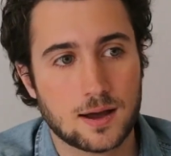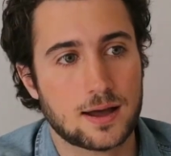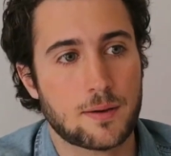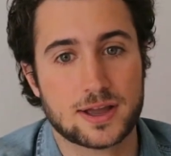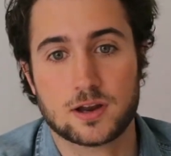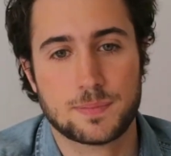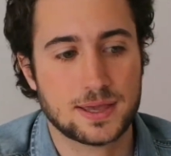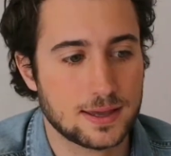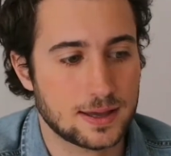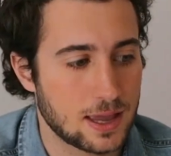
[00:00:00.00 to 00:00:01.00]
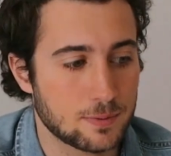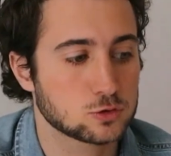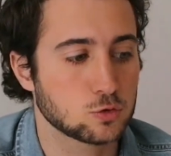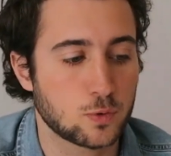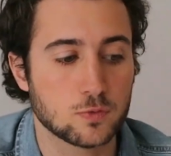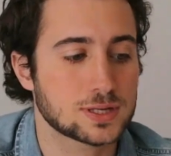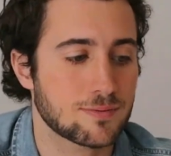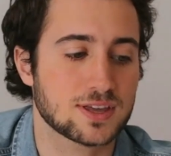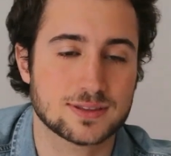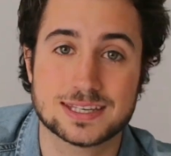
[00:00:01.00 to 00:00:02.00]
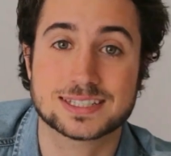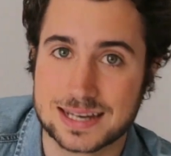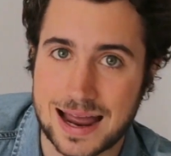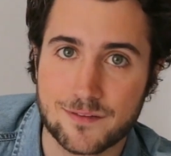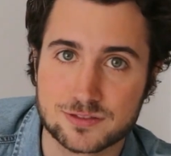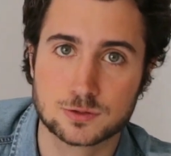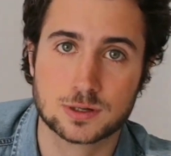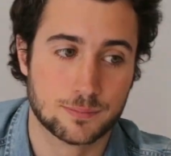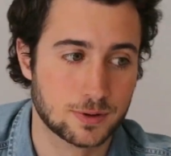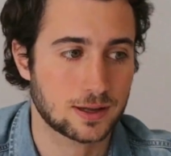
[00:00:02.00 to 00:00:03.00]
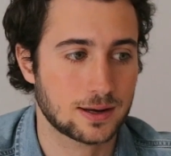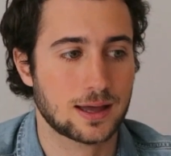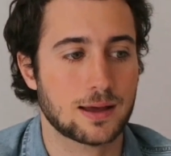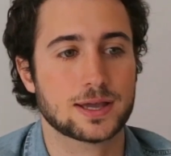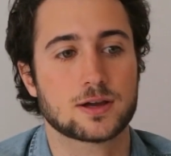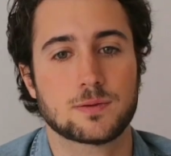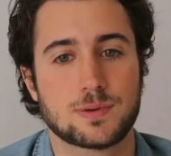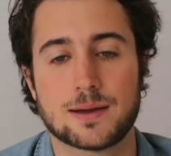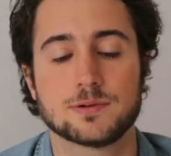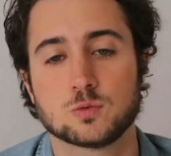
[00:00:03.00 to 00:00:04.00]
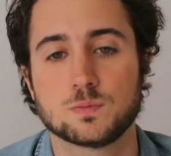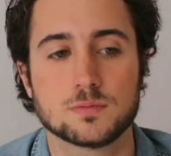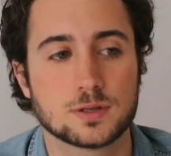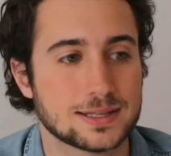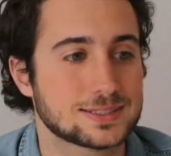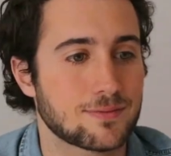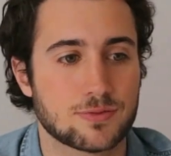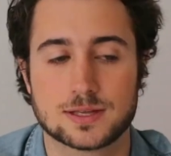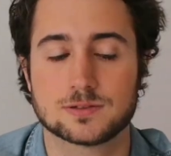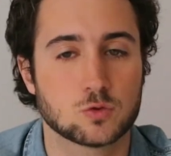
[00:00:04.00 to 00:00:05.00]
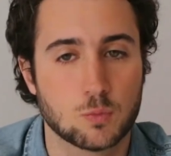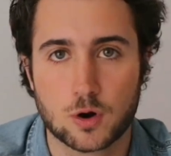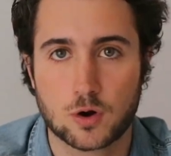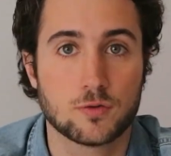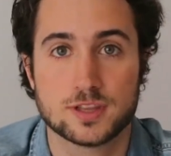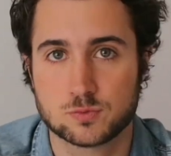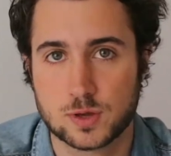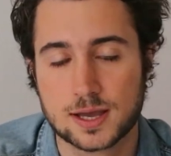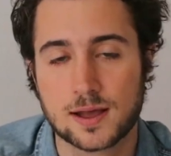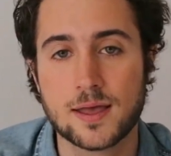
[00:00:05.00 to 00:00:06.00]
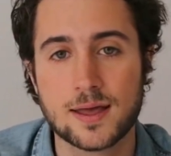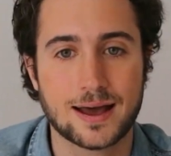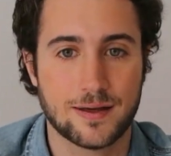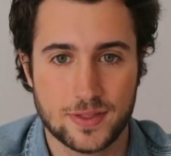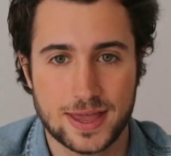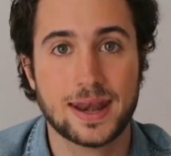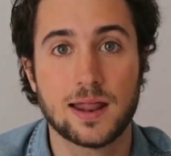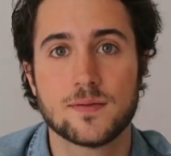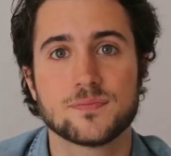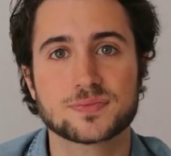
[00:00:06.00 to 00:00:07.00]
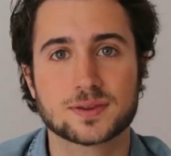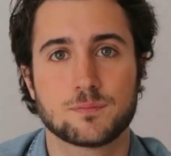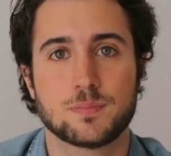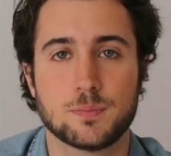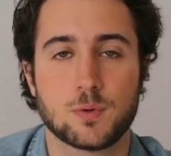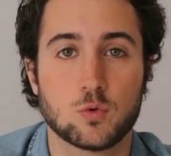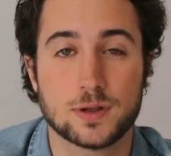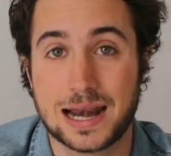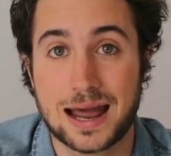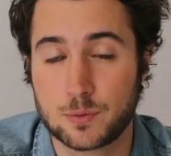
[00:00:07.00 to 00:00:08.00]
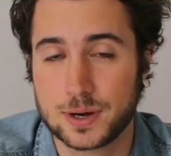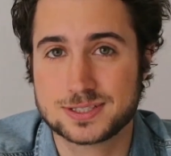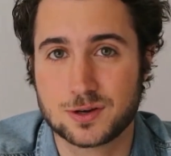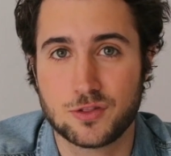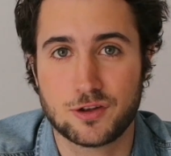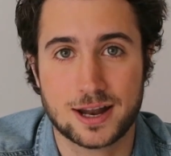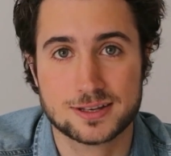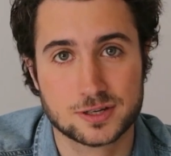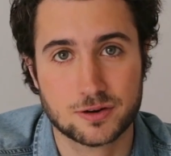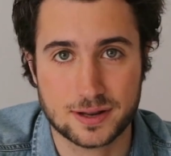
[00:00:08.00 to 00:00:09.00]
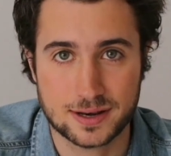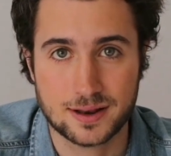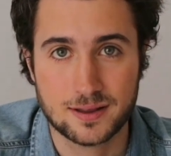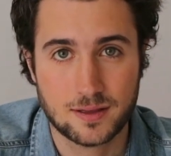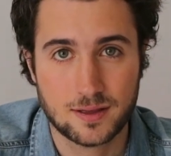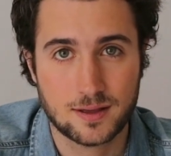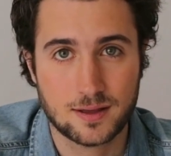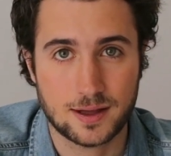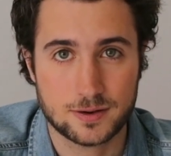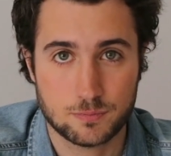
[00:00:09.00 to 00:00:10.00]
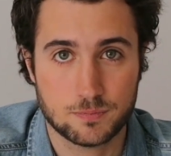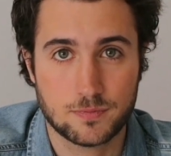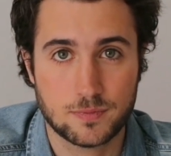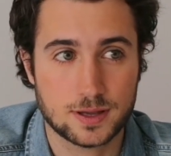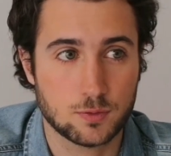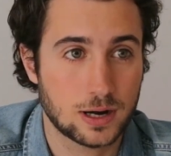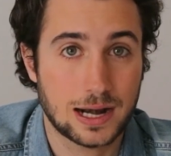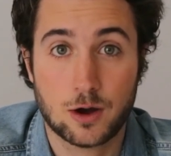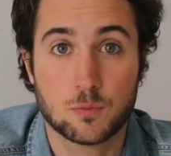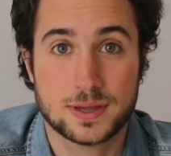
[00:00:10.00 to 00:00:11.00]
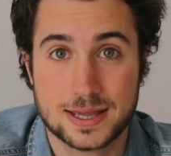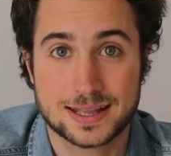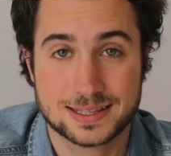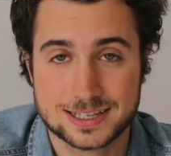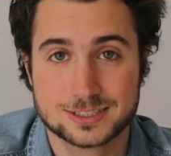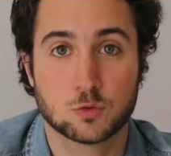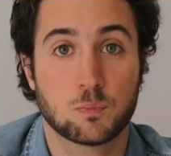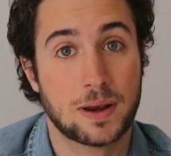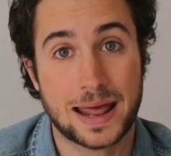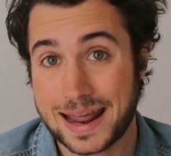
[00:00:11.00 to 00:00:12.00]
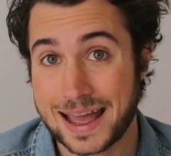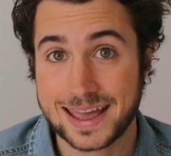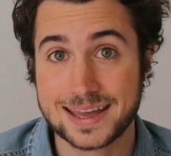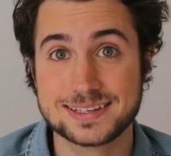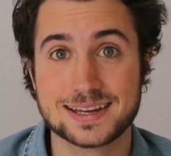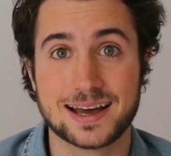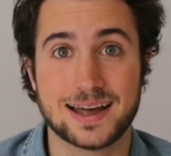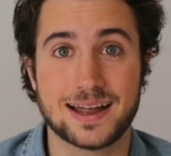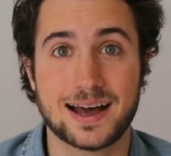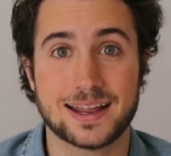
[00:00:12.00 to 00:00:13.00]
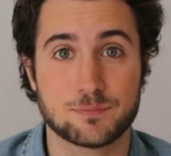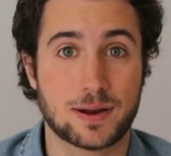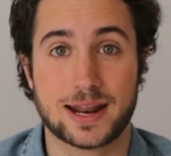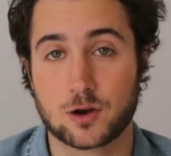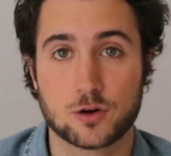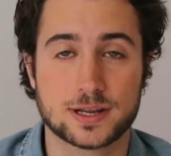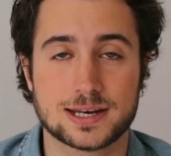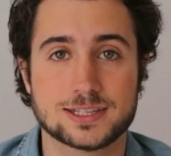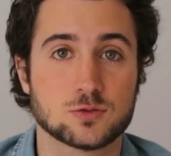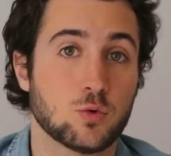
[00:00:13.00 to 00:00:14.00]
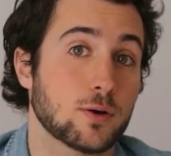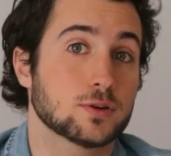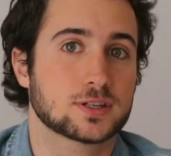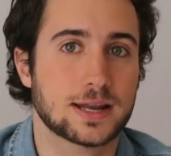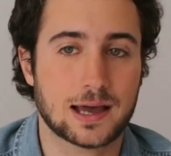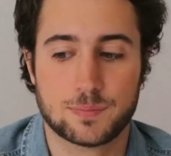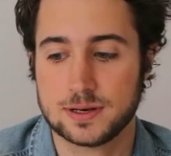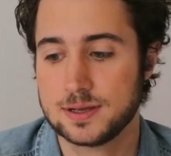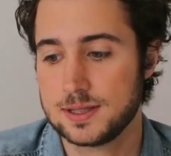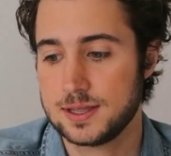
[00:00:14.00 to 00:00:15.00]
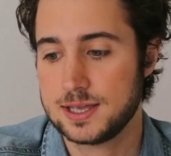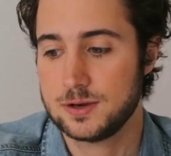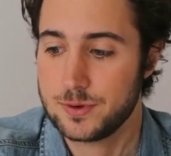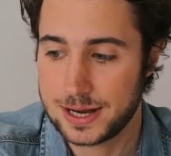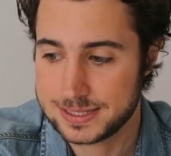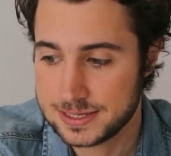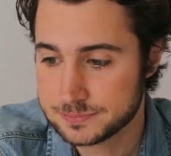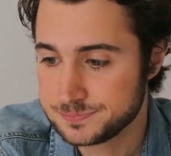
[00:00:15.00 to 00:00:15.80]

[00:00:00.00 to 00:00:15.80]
Am I going to be able to prove something this afternoon? Am I going to be able to get something tomorrow or this week? And then people would elaborate on their answer, and it would allow me at least to plan ahead and plan accordingly to what was going to happen in reality.